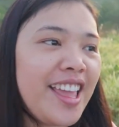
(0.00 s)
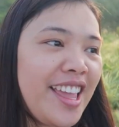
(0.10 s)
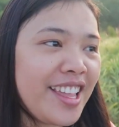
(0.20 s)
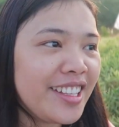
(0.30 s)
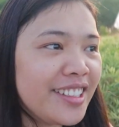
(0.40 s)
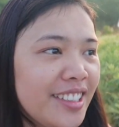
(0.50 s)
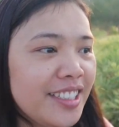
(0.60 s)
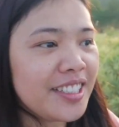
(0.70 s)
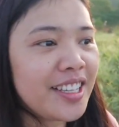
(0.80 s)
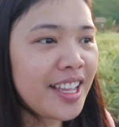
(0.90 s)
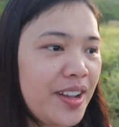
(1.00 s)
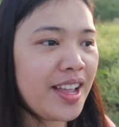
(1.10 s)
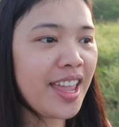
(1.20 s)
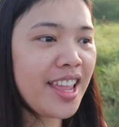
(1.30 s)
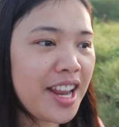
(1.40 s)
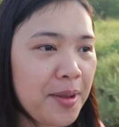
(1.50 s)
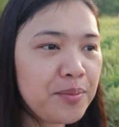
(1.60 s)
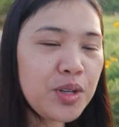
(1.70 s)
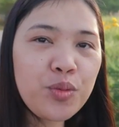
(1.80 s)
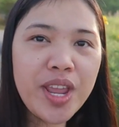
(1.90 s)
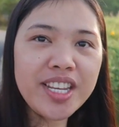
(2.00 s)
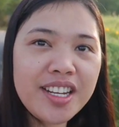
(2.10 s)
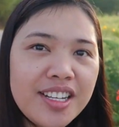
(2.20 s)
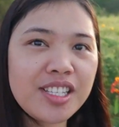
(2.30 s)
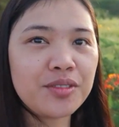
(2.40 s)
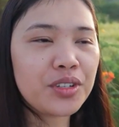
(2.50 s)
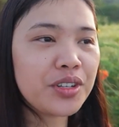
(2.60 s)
And I've been waiting this